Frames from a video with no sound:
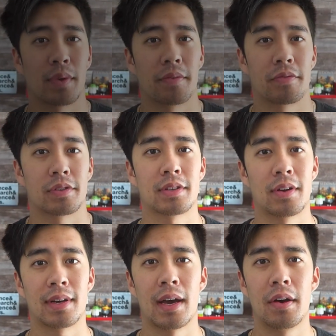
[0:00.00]
when I first
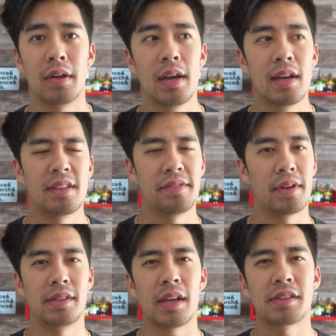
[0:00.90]
started out,
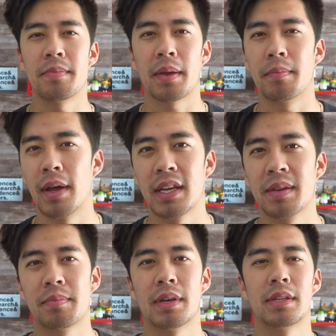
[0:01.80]
not to make money,
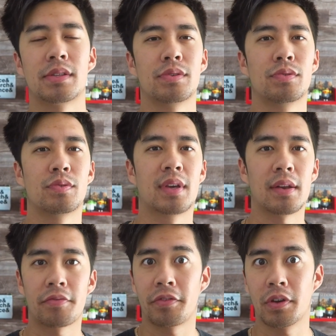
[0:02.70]
but to get
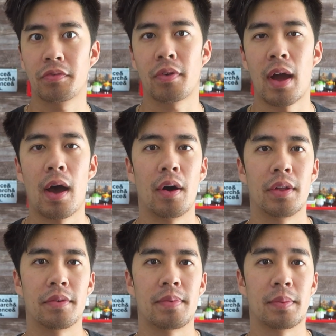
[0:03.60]
a feel for how
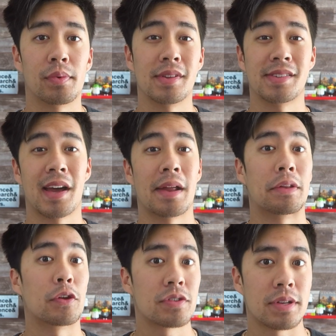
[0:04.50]
other people design
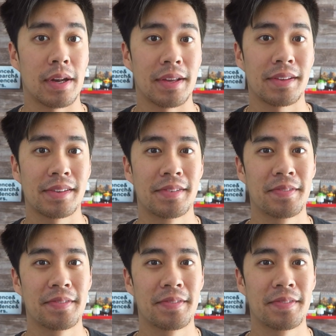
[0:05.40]
their studies.